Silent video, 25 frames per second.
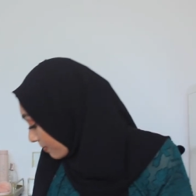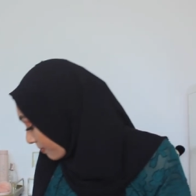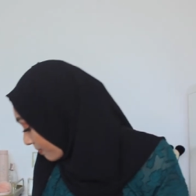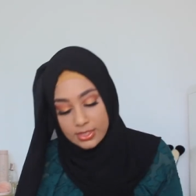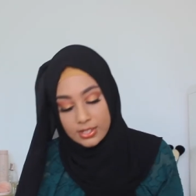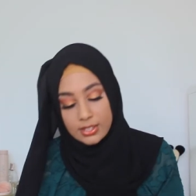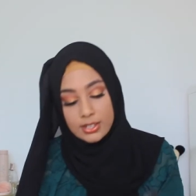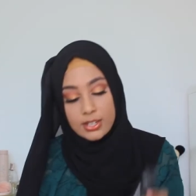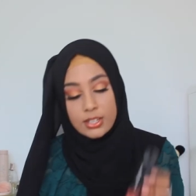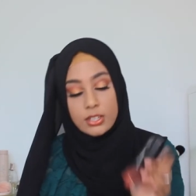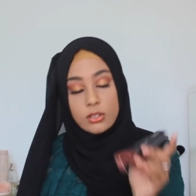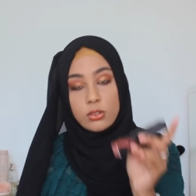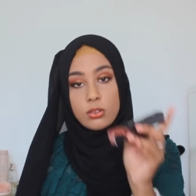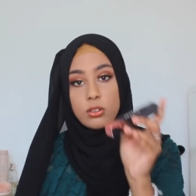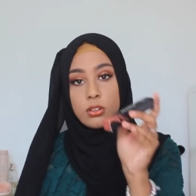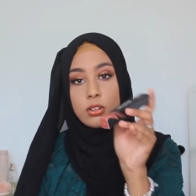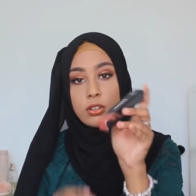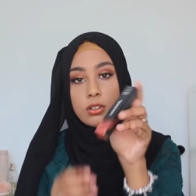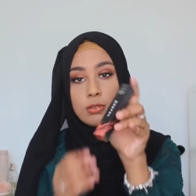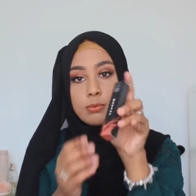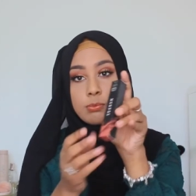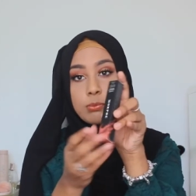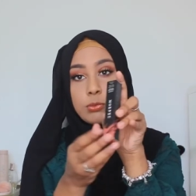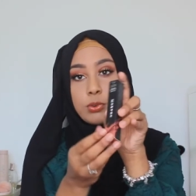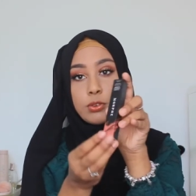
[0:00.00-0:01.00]
Then I
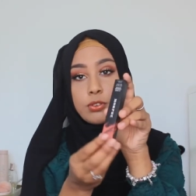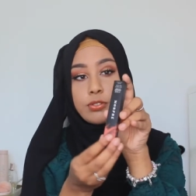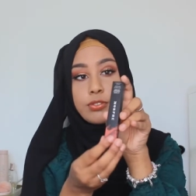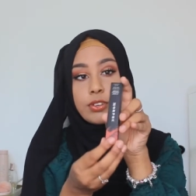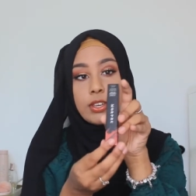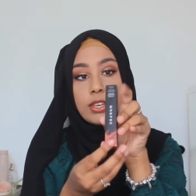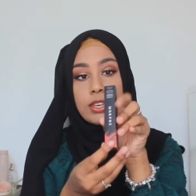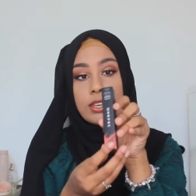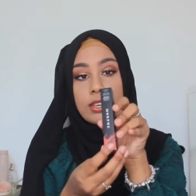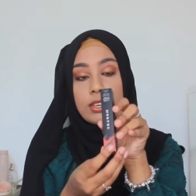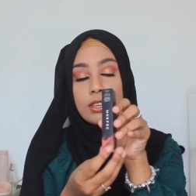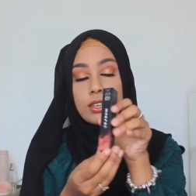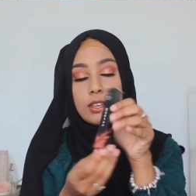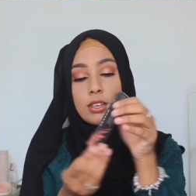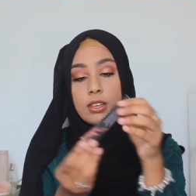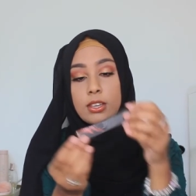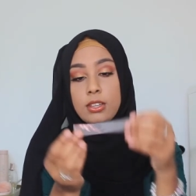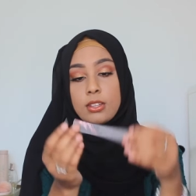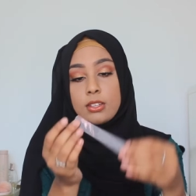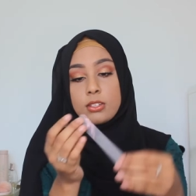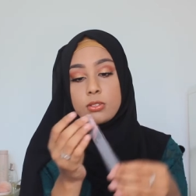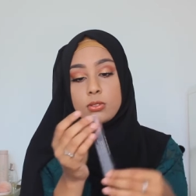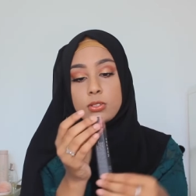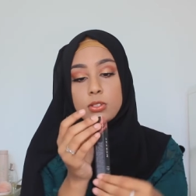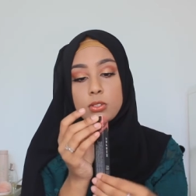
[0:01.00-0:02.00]
got Morphe,
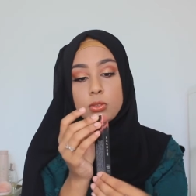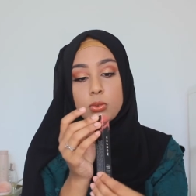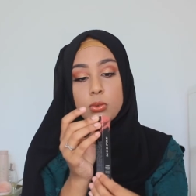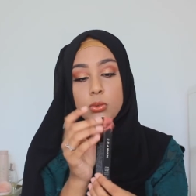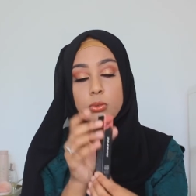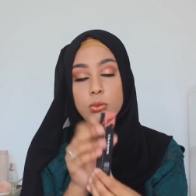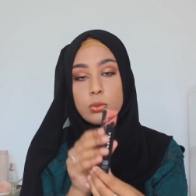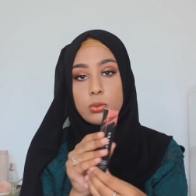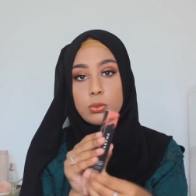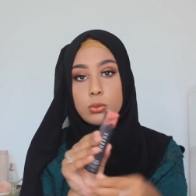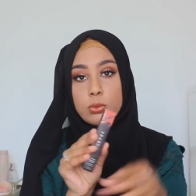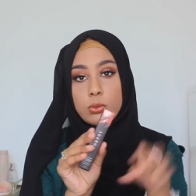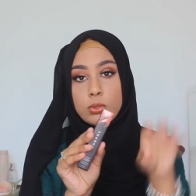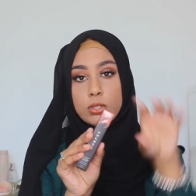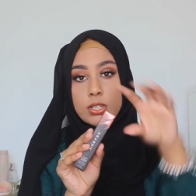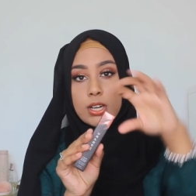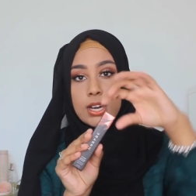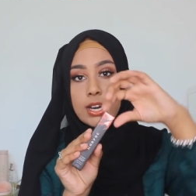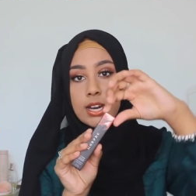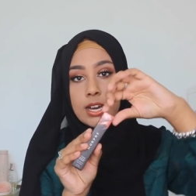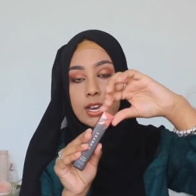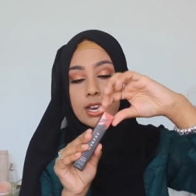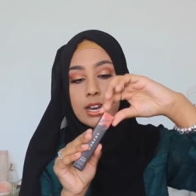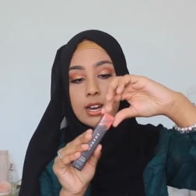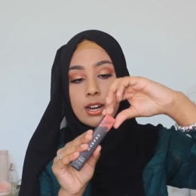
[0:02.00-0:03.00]
this one's called
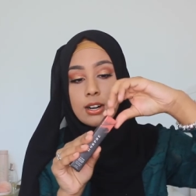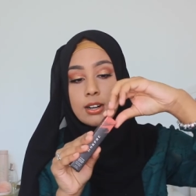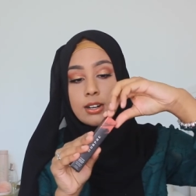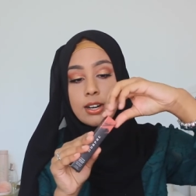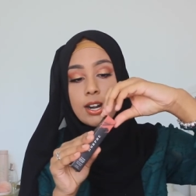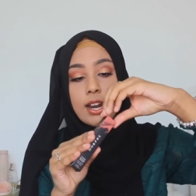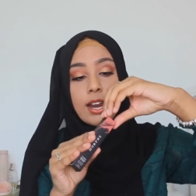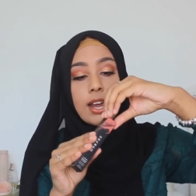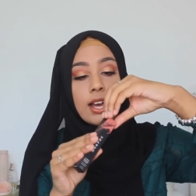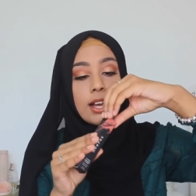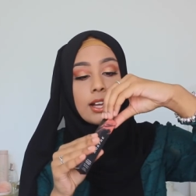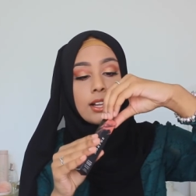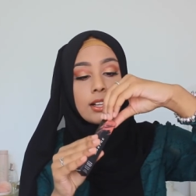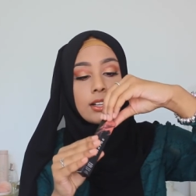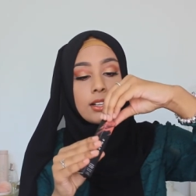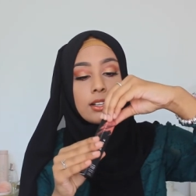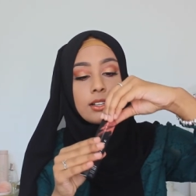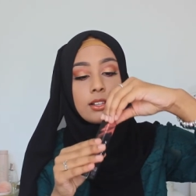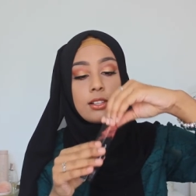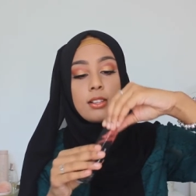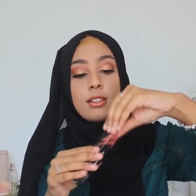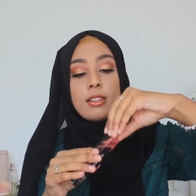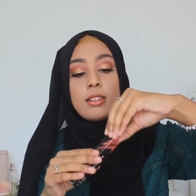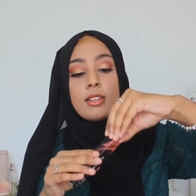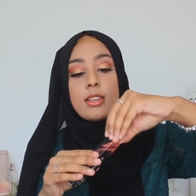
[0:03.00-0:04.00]

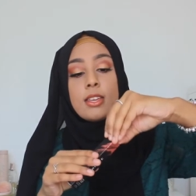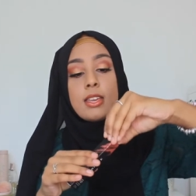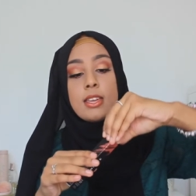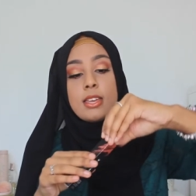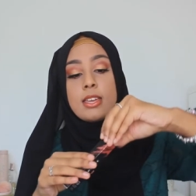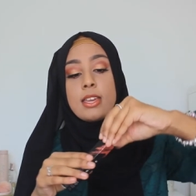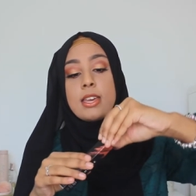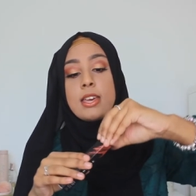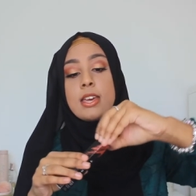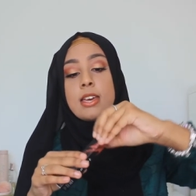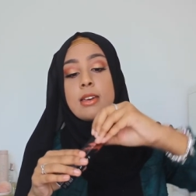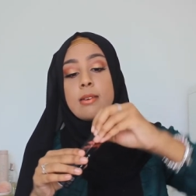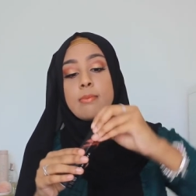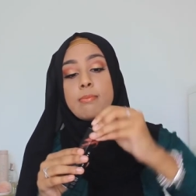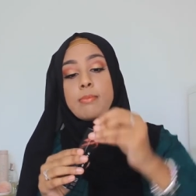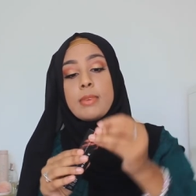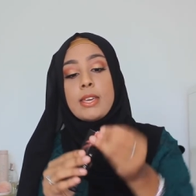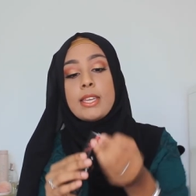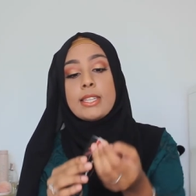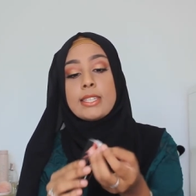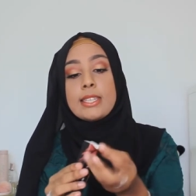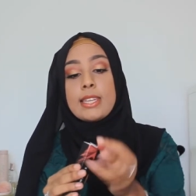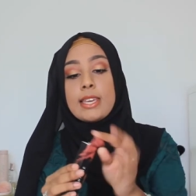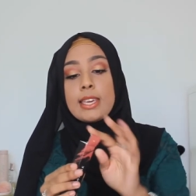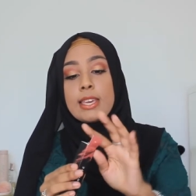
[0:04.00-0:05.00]
IRL. Um,
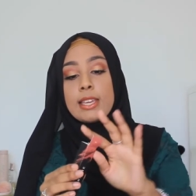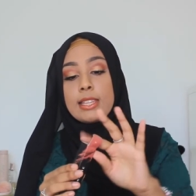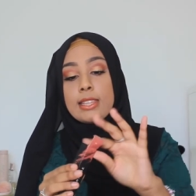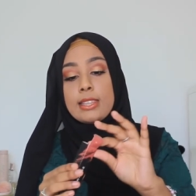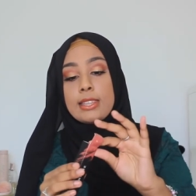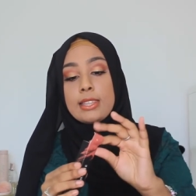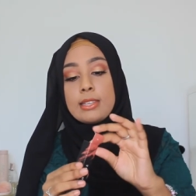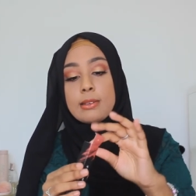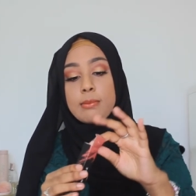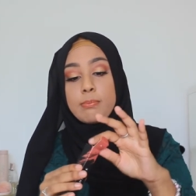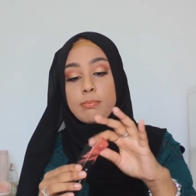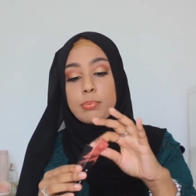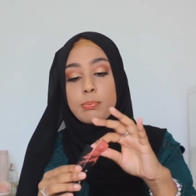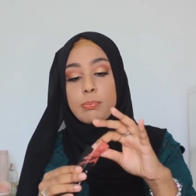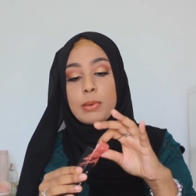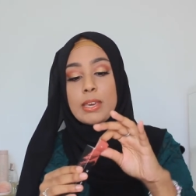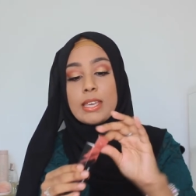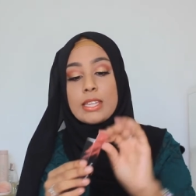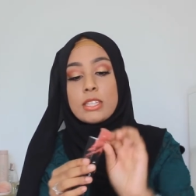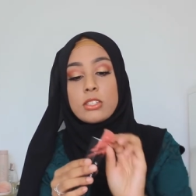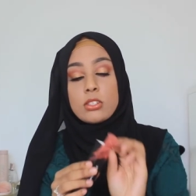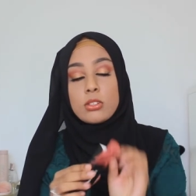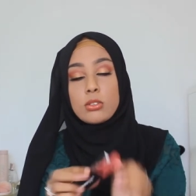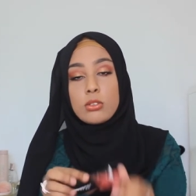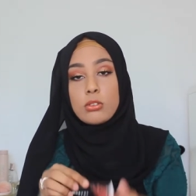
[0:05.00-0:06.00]
it's like a lip
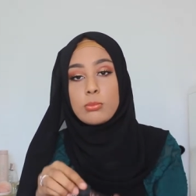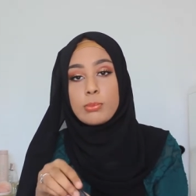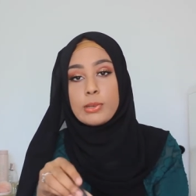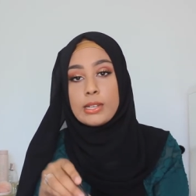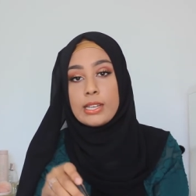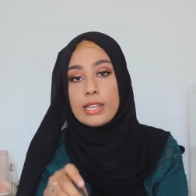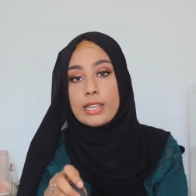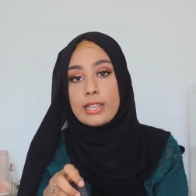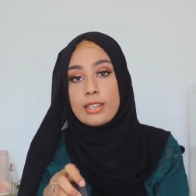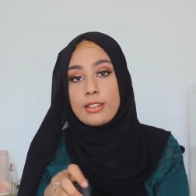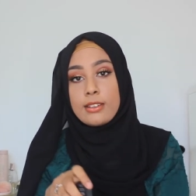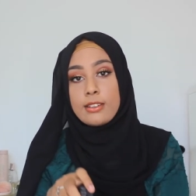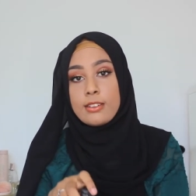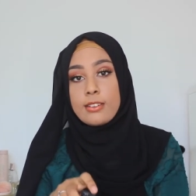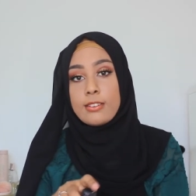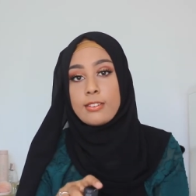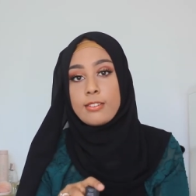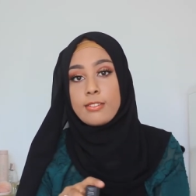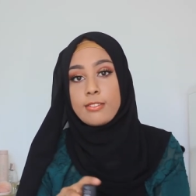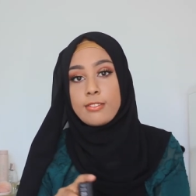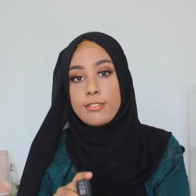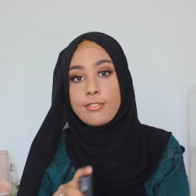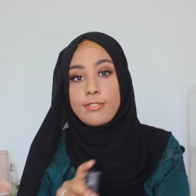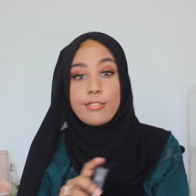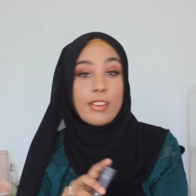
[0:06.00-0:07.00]
pencil, but like a
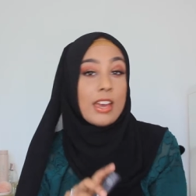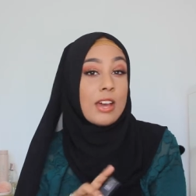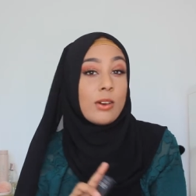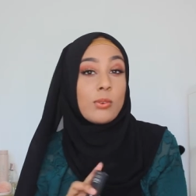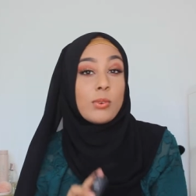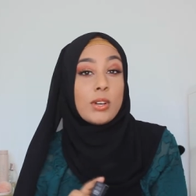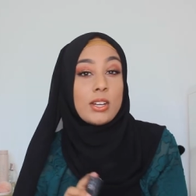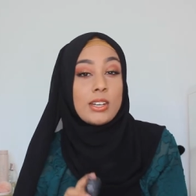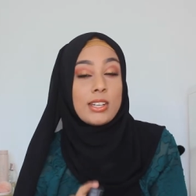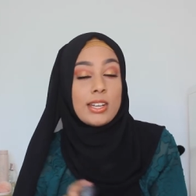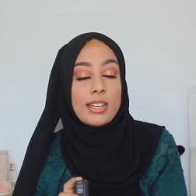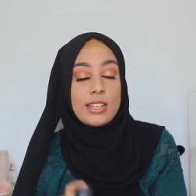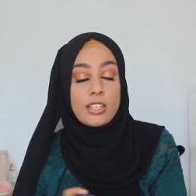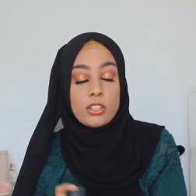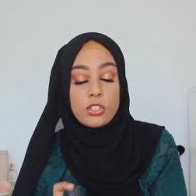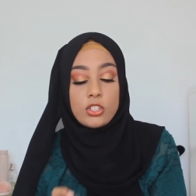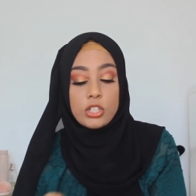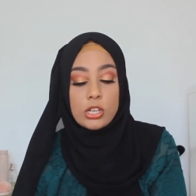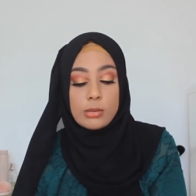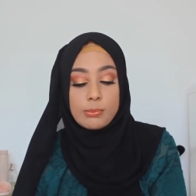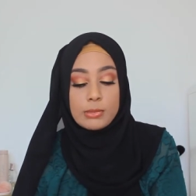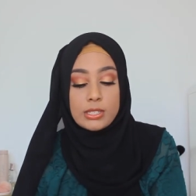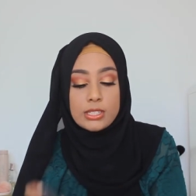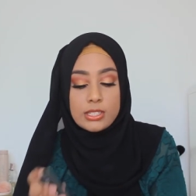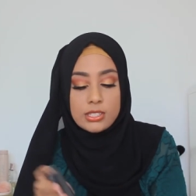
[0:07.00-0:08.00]
fat one, like a
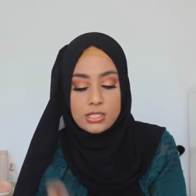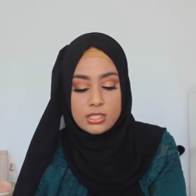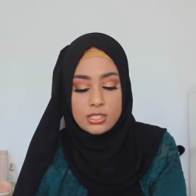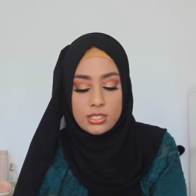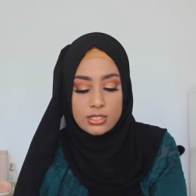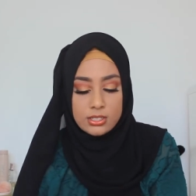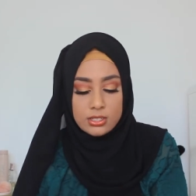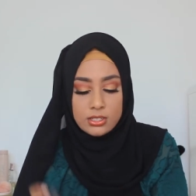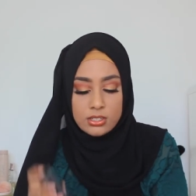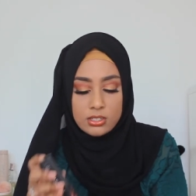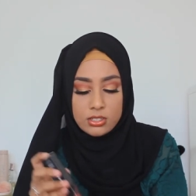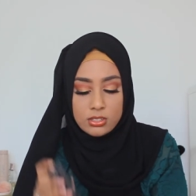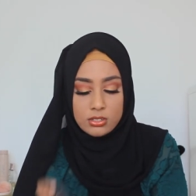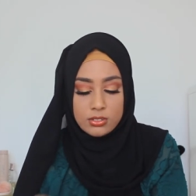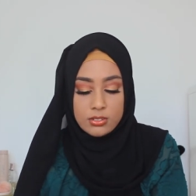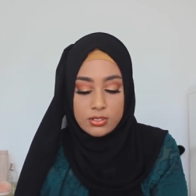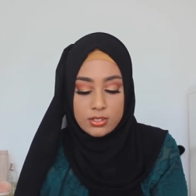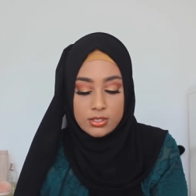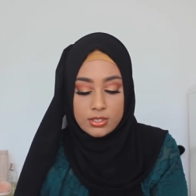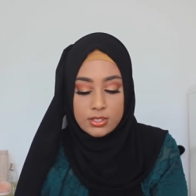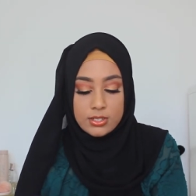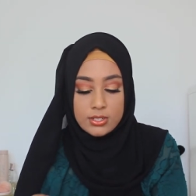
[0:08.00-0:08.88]
chubby stick.